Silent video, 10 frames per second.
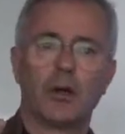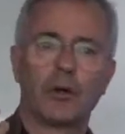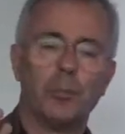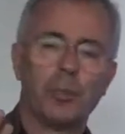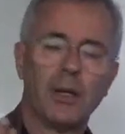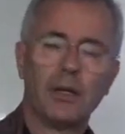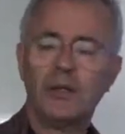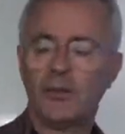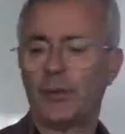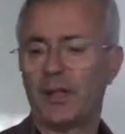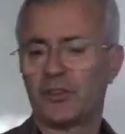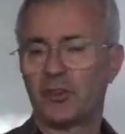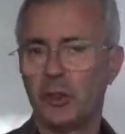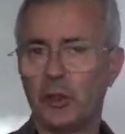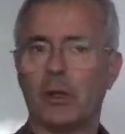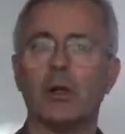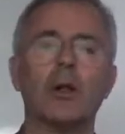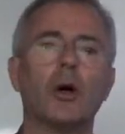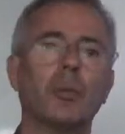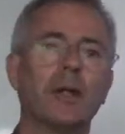compliance with
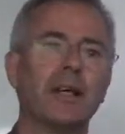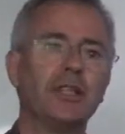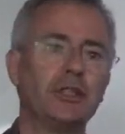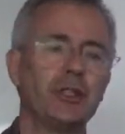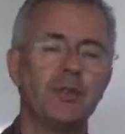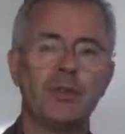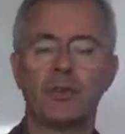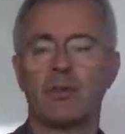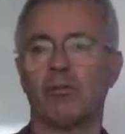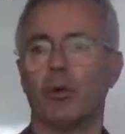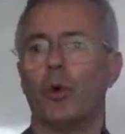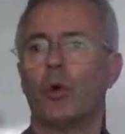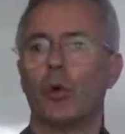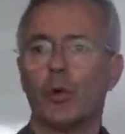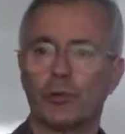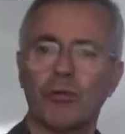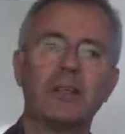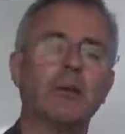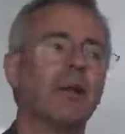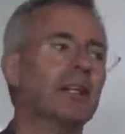external obligations, laws,
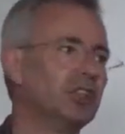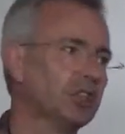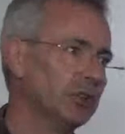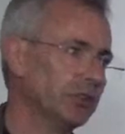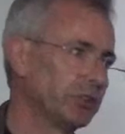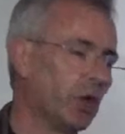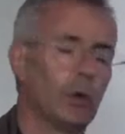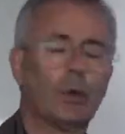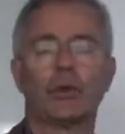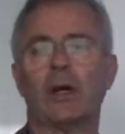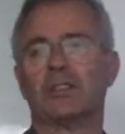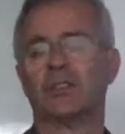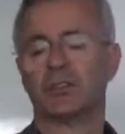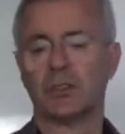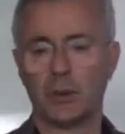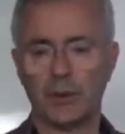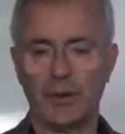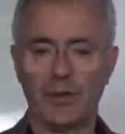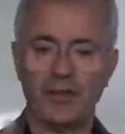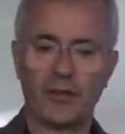regulations, contracts and so on,
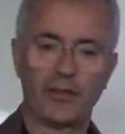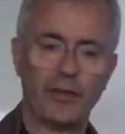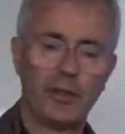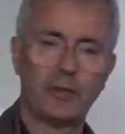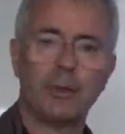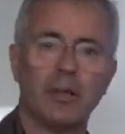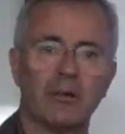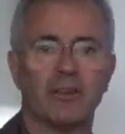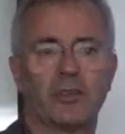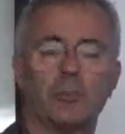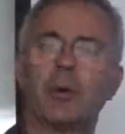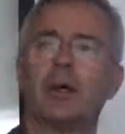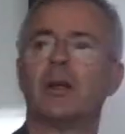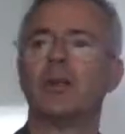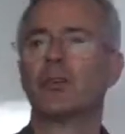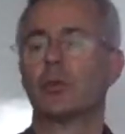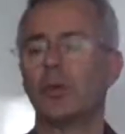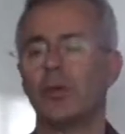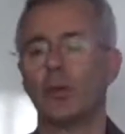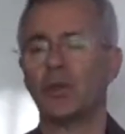and then the third pillar is compliance
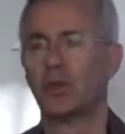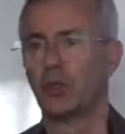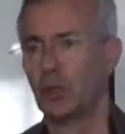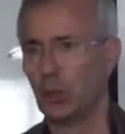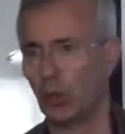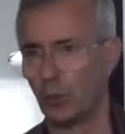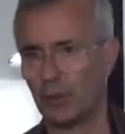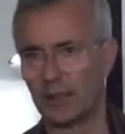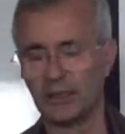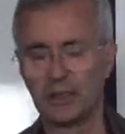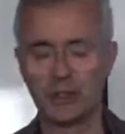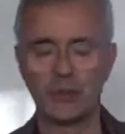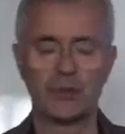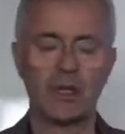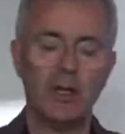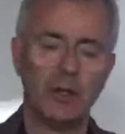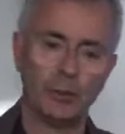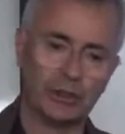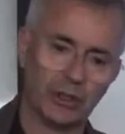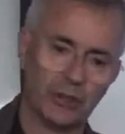with your internal obligations,
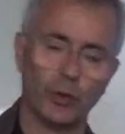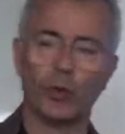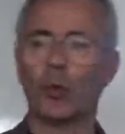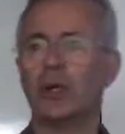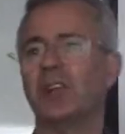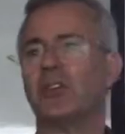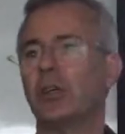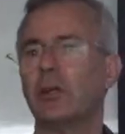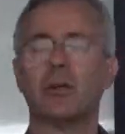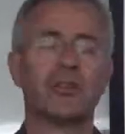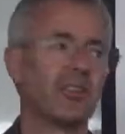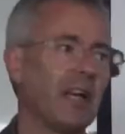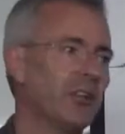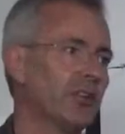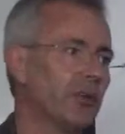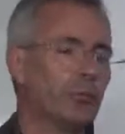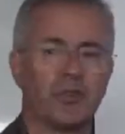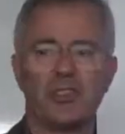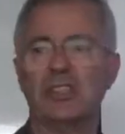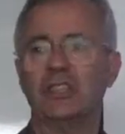which are your internal standards and
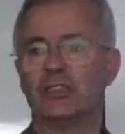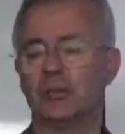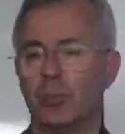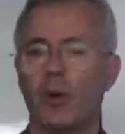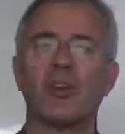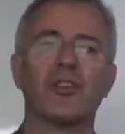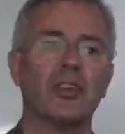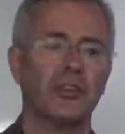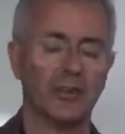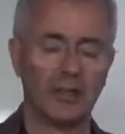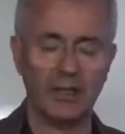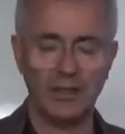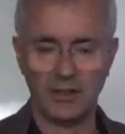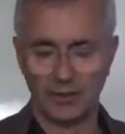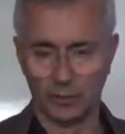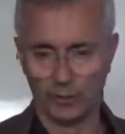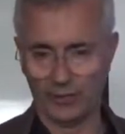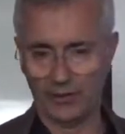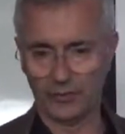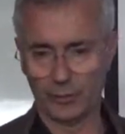procedures and policies and all
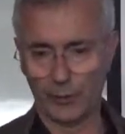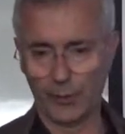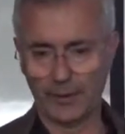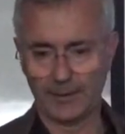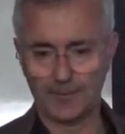that sort of thing.